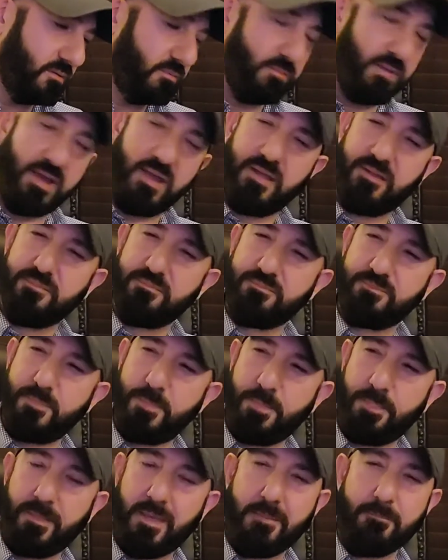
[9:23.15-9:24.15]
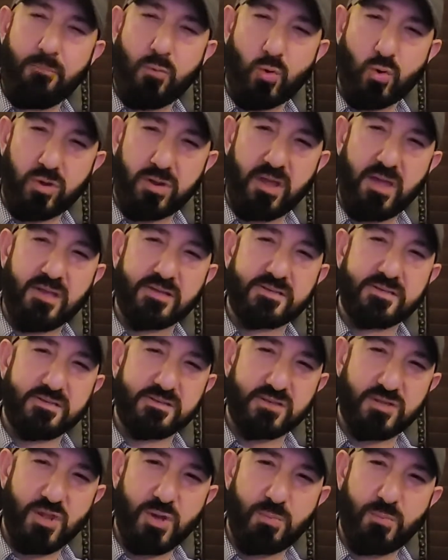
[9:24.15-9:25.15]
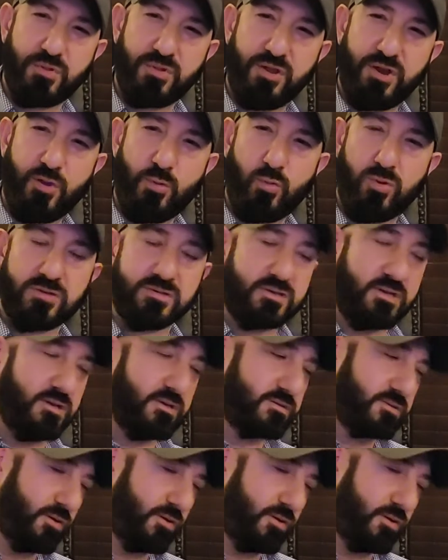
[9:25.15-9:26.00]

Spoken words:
man, that port cask does a number to that whiskey.